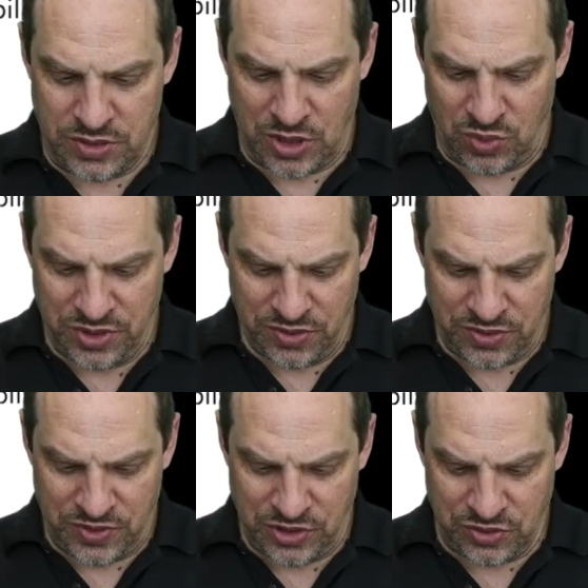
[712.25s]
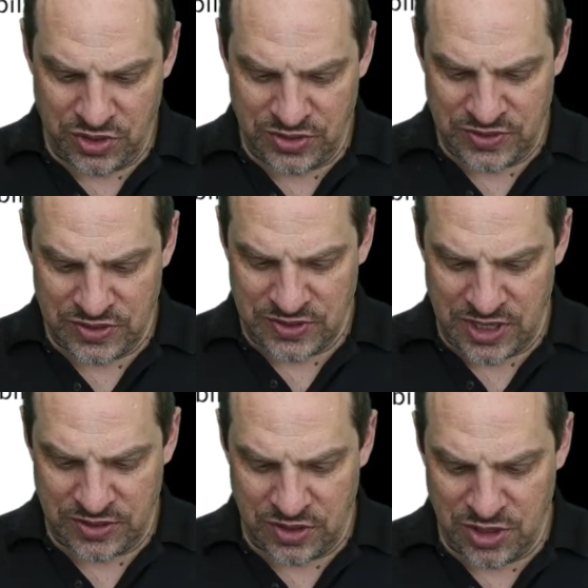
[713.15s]
Now one other thing you'll notice is
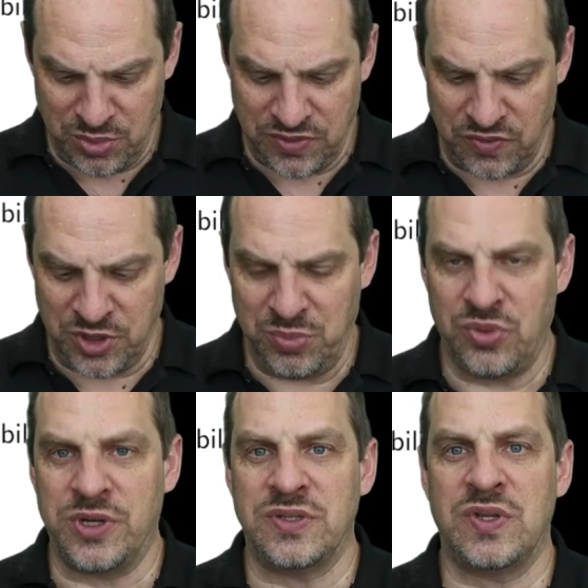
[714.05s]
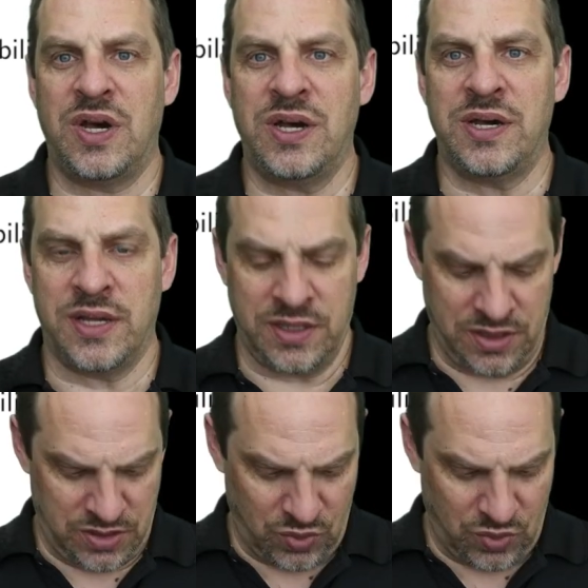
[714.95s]
that the number of grid points i